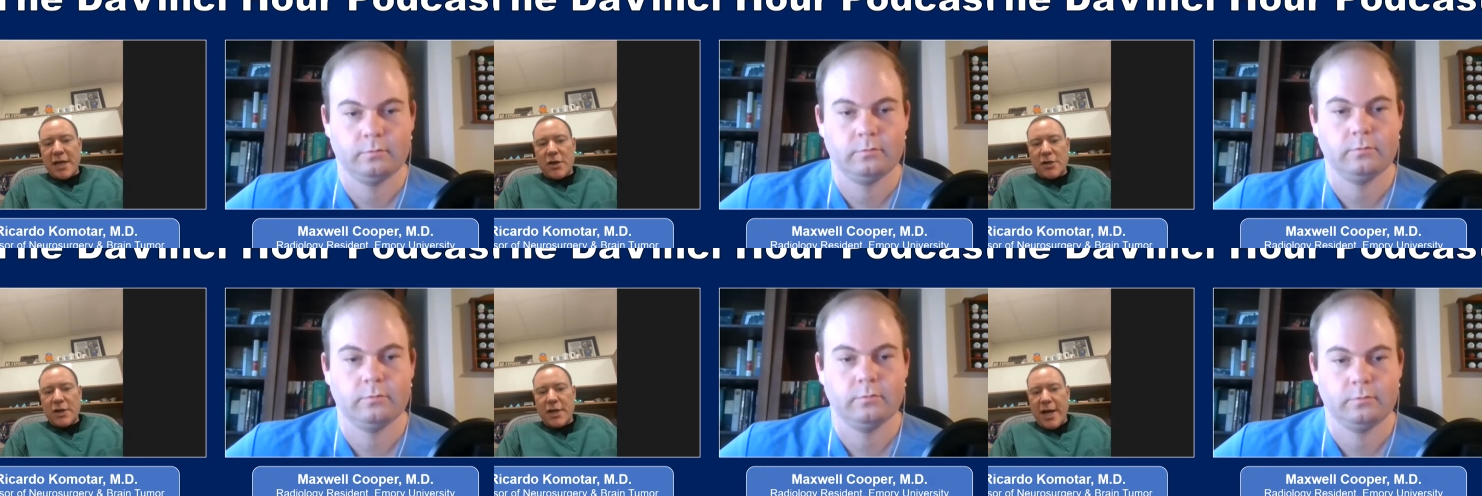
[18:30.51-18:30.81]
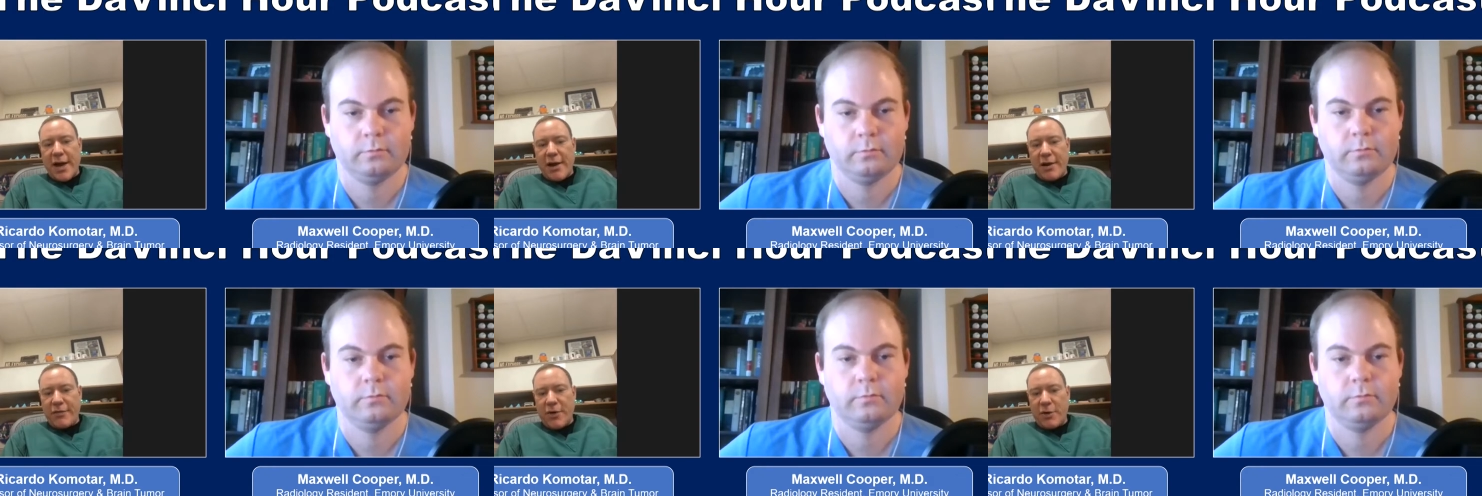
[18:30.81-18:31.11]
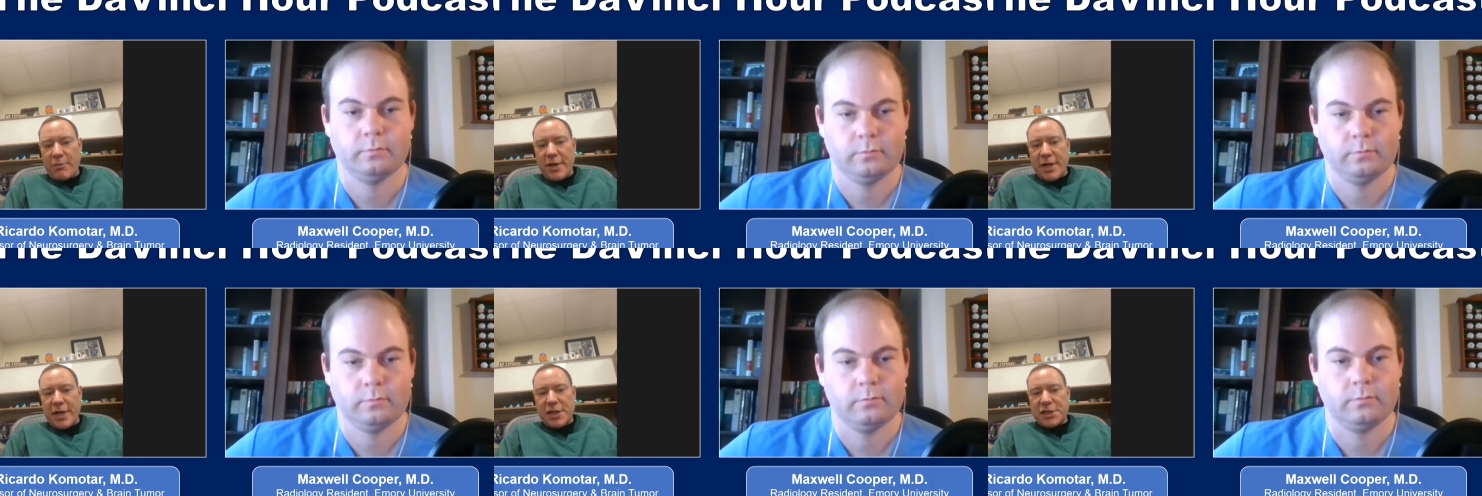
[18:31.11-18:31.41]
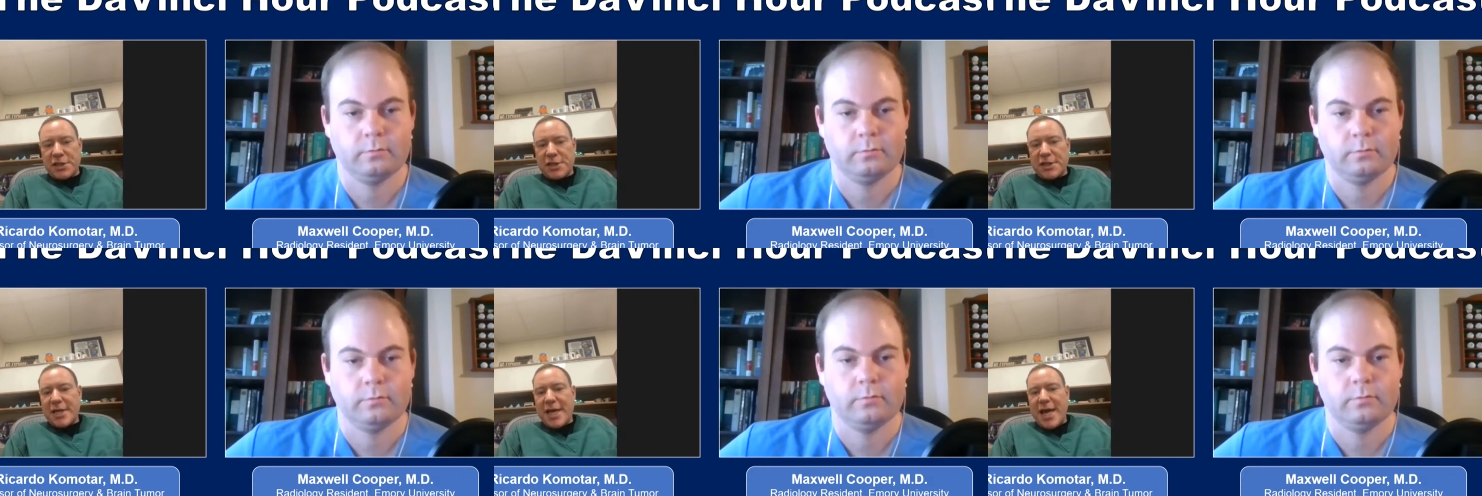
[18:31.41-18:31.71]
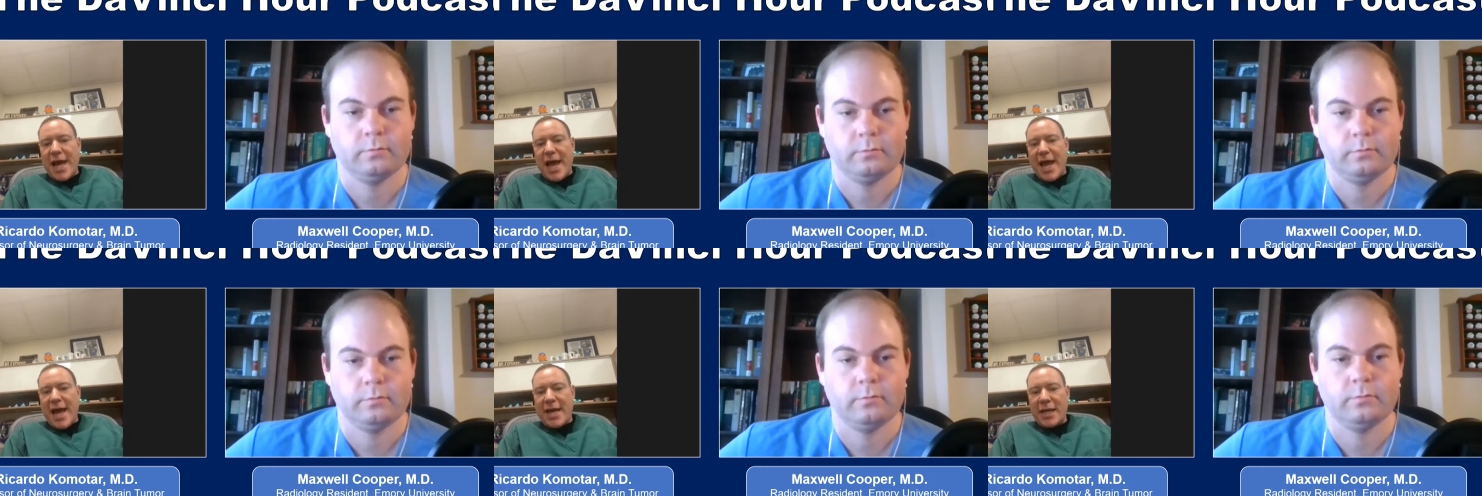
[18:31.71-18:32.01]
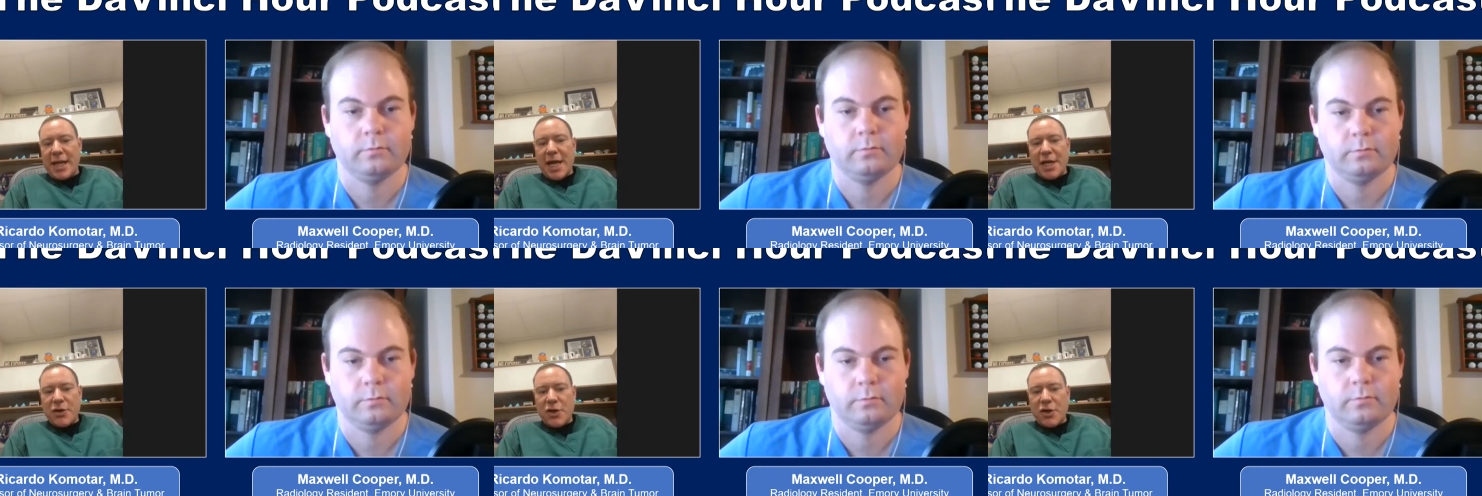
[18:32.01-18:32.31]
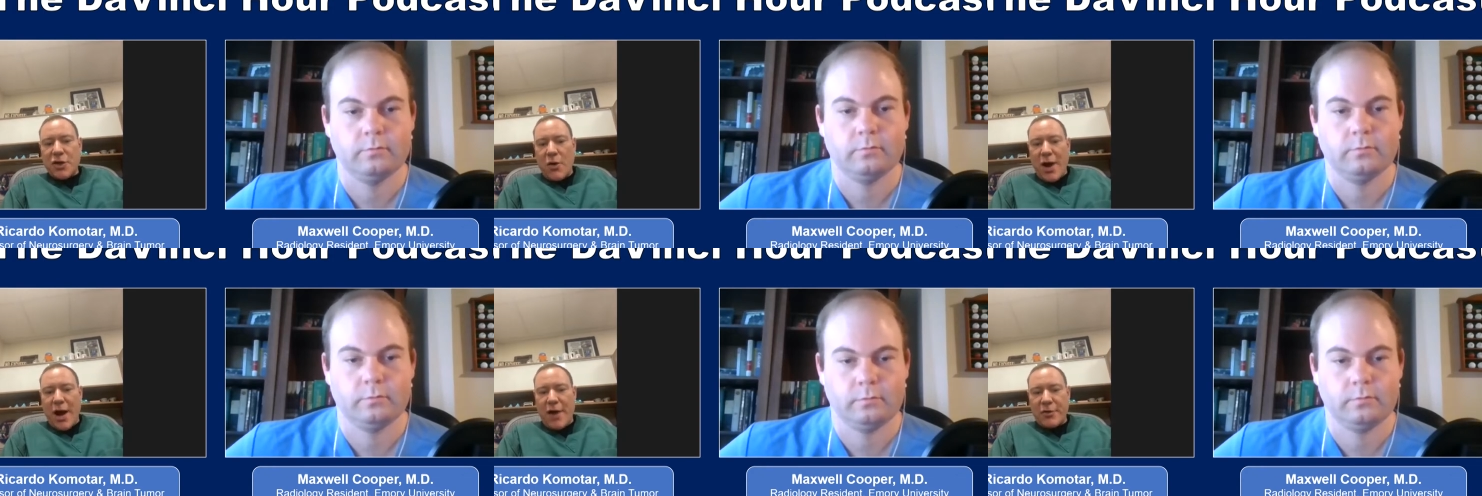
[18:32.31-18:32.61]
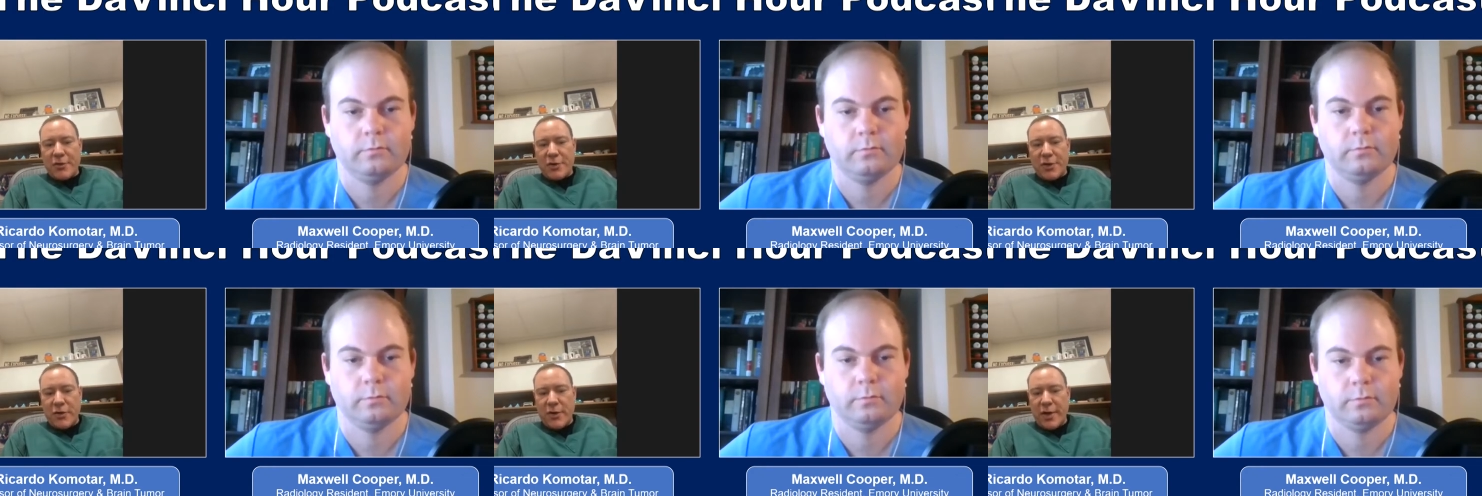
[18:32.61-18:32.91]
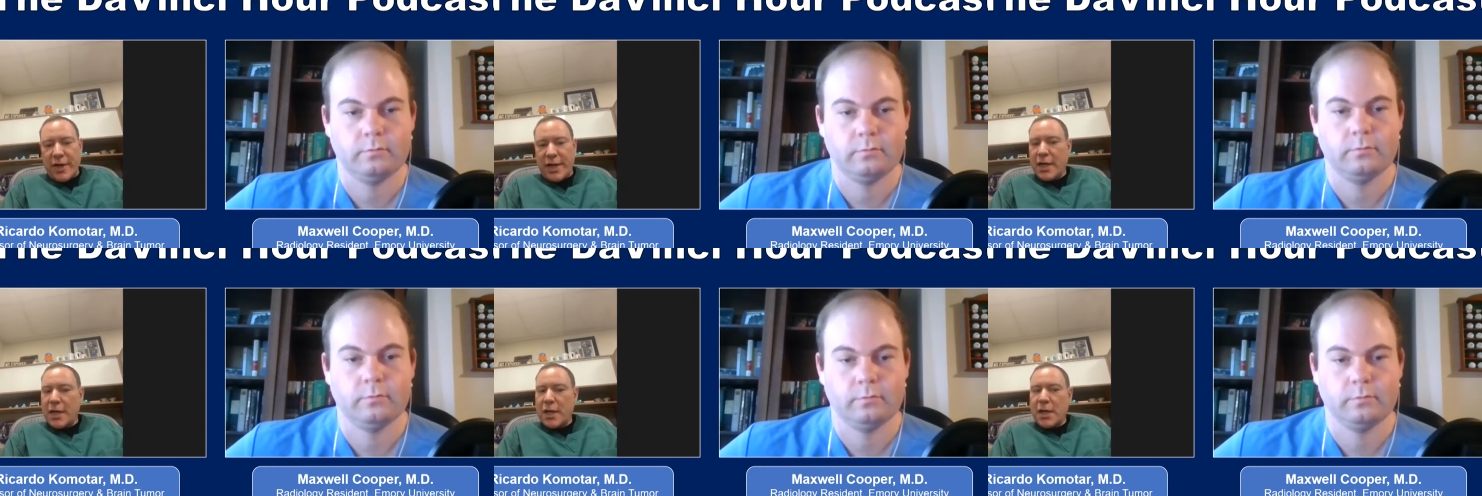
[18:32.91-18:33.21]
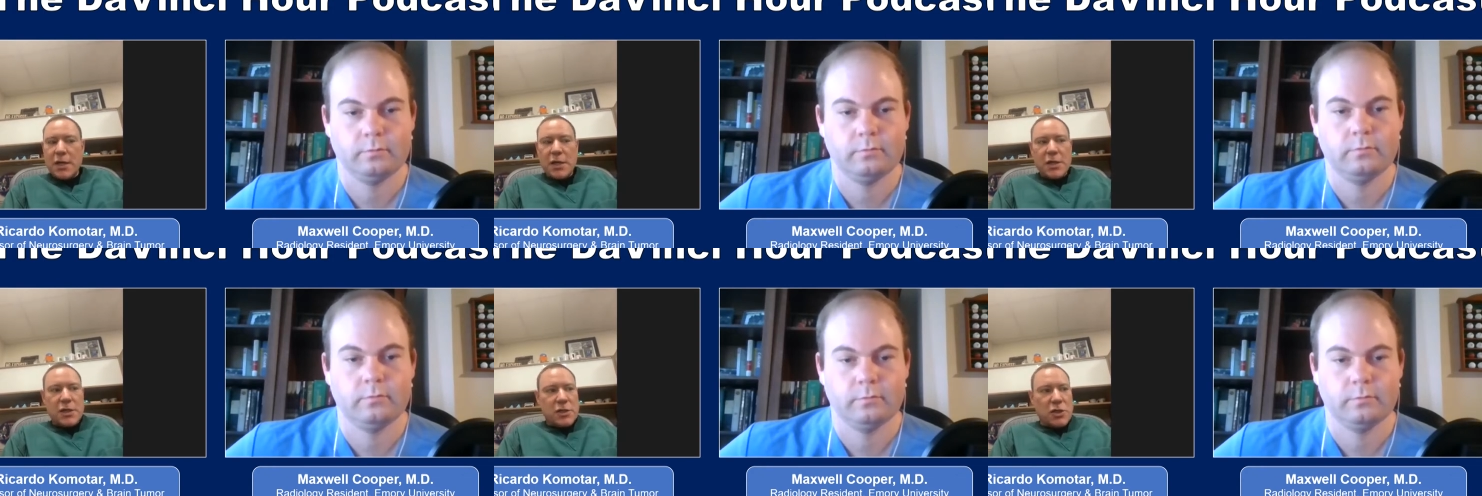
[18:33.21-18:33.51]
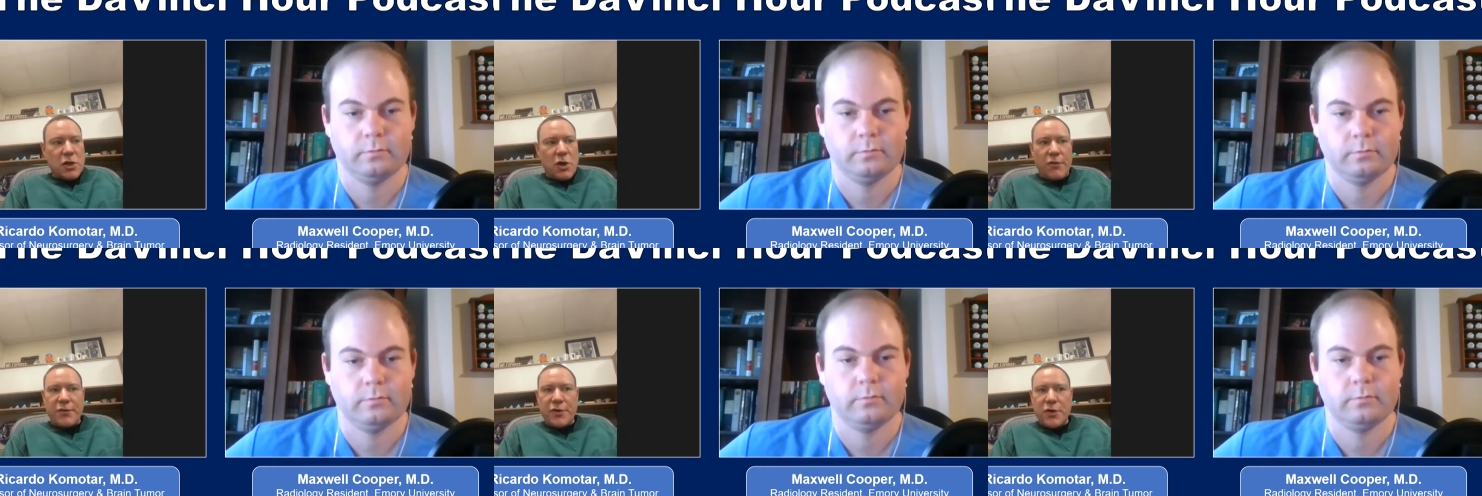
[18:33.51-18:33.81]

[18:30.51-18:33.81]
Speaker 1: good care of their patients and let you know how they're doing. So if